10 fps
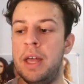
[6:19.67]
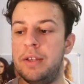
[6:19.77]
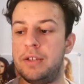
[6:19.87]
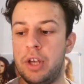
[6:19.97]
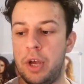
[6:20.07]

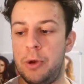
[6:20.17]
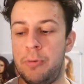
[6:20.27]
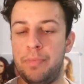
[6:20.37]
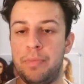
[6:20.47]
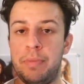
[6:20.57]
So
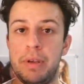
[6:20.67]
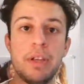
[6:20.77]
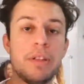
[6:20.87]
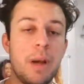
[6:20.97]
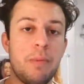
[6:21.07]

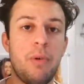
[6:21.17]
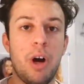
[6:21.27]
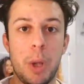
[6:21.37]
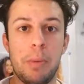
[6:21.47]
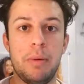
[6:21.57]
because I'm
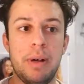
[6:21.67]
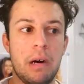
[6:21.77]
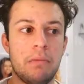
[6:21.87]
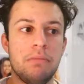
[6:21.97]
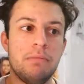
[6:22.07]
quite open
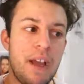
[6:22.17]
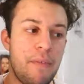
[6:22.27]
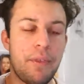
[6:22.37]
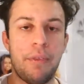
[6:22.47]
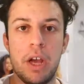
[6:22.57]
about
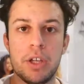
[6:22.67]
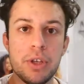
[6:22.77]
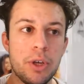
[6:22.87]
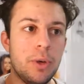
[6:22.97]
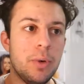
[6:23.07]
everything that I
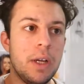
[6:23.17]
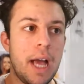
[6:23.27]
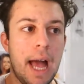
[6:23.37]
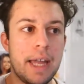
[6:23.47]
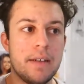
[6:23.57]
do
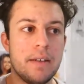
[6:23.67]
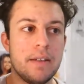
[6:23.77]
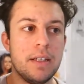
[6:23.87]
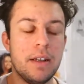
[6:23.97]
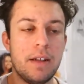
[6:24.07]

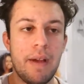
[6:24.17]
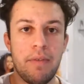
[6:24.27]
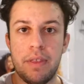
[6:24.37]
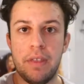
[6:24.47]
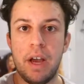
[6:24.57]
and
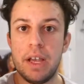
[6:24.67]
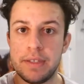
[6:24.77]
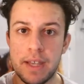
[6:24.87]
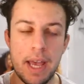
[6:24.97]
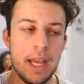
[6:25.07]
everything that I
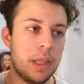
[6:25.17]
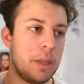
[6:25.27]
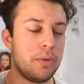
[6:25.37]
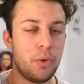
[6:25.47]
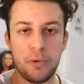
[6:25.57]
say and
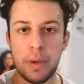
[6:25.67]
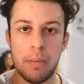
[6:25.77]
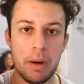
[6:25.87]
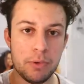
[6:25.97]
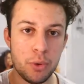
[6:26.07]
the sorts of
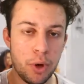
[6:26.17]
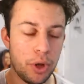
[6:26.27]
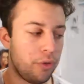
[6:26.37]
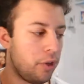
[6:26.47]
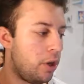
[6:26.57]
people I'm
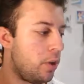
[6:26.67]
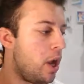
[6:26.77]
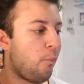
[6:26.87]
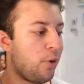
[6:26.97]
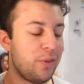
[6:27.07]
talking to,
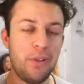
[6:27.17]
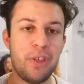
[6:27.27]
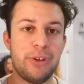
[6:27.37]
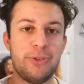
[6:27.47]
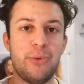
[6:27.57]
one of the
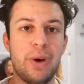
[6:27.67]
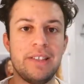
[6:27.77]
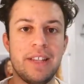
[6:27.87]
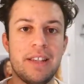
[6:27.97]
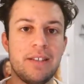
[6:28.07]
things that
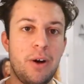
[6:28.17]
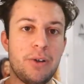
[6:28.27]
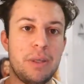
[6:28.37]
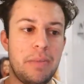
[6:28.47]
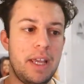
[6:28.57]
always gets
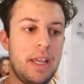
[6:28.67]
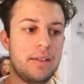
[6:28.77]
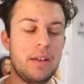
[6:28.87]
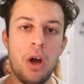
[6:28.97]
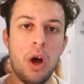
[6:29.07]
asked to me
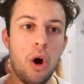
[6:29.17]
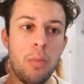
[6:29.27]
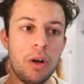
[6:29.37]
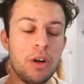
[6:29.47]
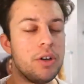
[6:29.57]
is, oh
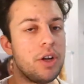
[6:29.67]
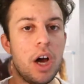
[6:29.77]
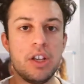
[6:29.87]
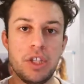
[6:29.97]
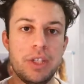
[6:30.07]
my god,
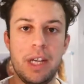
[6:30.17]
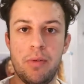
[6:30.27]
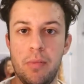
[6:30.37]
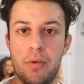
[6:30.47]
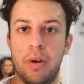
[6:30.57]
I should set
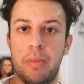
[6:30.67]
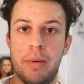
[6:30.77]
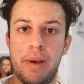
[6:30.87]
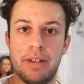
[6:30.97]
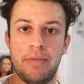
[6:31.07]
you up with one of
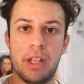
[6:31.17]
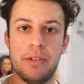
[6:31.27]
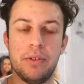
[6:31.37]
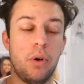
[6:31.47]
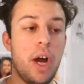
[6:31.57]
my best
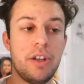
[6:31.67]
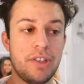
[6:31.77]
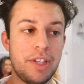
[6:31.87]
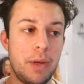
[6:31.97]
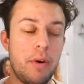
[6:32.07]
friends, or I
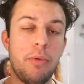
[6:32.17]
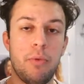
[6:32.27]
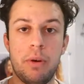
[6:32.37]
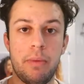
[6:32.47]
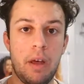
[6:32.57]
should set you up with
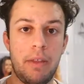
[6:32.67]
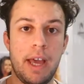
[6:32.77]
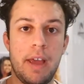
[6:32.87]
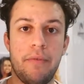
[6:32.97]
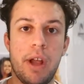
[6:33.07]
one of my other
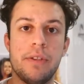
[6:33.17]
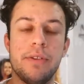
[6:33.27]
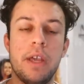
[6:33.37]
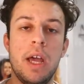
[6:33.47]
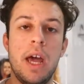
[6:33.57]
gay
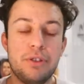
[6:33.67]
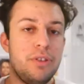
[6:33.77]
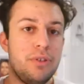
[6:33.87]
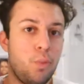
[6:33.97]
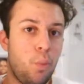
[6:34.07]
friends. I
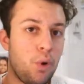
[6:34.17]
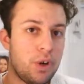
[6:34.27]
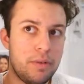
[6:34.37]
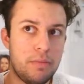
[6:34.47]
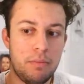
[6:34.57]

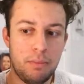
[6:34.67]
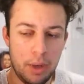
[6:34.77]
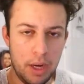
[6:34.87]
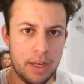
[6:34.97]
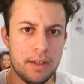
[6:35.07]
wouldn't
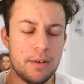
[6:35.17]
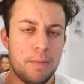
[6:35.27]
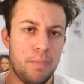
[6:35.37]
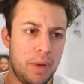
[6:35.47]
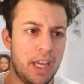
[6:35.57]
mind
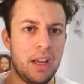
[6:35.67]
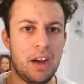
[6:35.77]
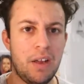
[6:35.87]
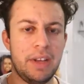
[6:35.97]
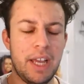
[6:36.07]
meeting
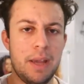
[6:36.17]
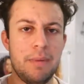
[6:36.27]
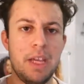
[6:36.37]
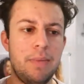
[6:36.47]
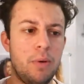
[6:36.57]
other gay
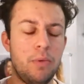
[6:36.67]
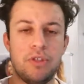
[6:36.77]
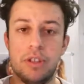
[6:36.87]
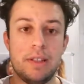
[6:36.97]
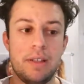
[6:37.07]
people,
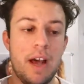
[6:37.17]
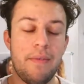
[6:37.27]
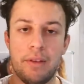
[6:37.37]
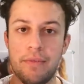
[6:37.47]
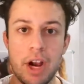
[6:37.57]
just
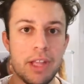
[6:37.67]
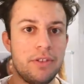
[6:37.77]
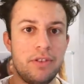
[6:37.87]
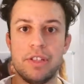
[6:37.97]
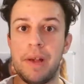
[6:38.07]
having
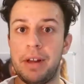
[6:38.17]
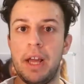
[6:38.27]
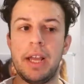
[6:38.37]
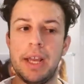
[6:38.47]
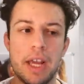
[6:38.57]
friends and just having
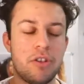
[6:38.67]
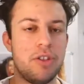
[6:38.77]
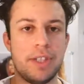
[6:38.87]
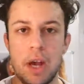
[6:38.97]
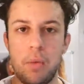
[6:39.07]
like
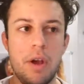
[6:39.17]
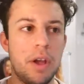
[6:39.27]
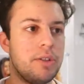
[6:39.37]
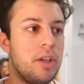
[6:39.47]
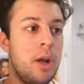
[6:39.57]
connections,
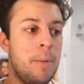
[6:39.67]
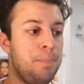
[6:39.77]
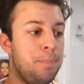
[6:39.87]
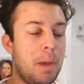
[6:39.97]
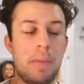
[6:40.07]
networks,
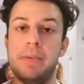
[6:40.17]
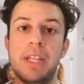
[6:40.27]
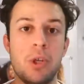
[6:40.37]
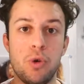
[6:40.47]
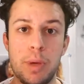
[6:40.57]
maybe
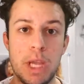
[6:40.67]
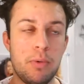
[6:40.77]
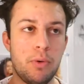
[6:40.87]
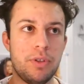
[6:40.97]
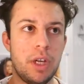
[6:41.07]
potential
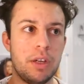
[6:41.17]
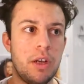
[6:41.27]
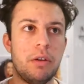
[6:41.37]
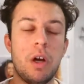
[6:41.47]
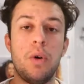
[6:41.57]
people to, I don't
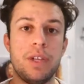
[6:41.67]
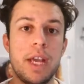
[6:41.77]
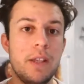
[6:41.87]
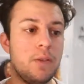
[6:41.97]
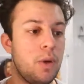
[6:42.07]
know, go on
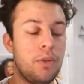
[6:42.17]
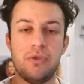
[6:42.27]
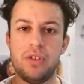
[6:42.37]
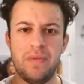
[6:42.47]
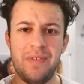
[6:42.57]
dates with, or
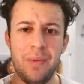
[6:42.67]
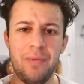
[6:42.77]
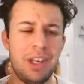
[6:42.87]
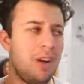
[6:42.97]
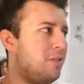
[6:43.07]
just film
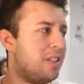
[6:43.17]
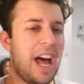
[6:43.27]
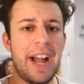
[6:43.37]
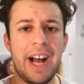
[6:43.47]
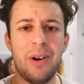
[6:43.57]
videos and
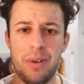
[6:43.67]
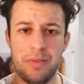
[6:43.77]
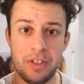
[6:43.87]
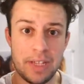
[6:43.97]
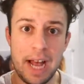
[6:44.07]
hang out with
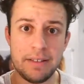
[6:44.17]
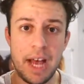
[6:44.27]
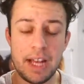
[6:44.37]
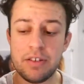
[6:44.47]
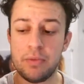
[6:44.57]
just as
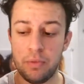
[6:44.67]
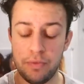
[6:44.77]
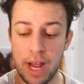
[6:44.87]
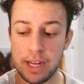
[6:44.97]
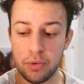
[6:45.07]

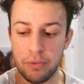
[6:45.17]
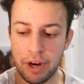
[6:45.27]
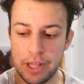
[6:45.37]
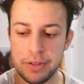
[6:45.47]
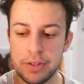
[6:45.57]
actual
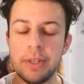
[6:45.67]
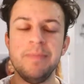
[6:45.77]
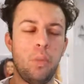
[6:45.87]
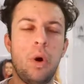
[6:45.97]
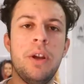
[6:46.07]
friends.
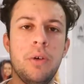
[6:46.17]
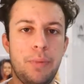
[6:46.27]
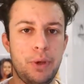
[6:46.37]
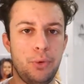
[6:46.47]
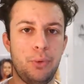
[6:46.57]
One, it would
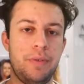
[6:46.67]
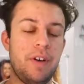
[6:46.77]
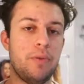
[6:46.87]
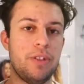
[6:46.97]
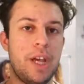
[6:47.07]
be awkward if
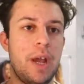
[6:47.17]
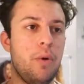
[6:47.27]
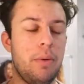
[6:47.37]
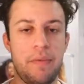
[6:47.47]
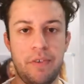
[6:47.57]
I was to date
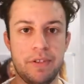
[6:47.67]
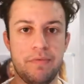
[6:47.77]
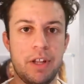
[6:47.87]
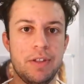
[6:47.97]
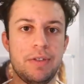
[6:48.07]
one of my friend's
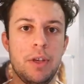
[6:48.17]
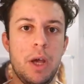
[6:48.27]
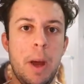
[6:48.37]
friends,